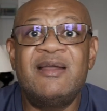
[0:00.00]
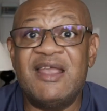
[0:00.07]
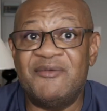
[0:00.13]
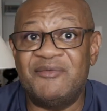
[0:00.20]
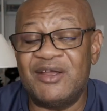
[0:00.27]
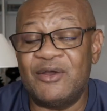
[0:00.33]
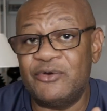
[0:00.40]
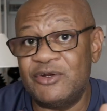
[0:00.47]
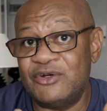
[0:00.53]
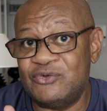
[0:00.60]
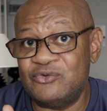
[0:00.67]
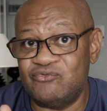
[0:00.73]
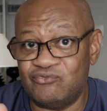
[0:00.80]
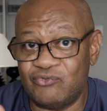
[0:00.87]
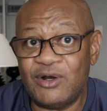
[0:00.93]
If they're gonna
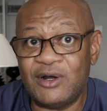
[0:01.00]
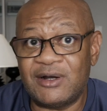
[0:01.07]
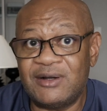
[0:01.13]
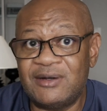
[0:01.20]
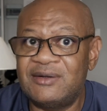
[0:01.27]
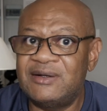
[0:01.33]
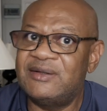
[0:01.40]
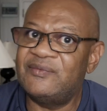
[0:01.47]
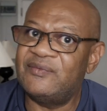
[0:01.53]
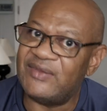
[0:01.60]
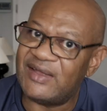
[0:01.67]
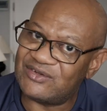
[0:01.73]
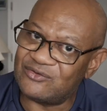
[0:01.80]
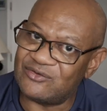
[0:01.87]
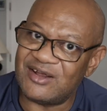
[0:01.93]
do RAW,
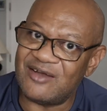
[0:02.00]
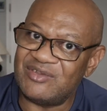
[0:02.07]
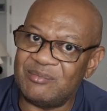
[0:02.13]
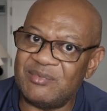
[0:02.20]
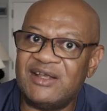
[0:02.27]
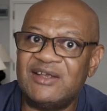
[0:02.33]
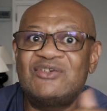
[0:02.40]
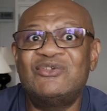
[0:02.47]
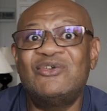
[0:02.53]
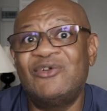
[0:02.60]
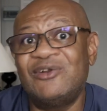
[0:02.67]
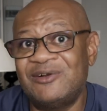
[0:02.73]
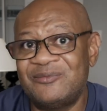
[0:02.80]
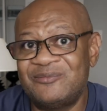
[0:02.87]
that's gonna have to be external,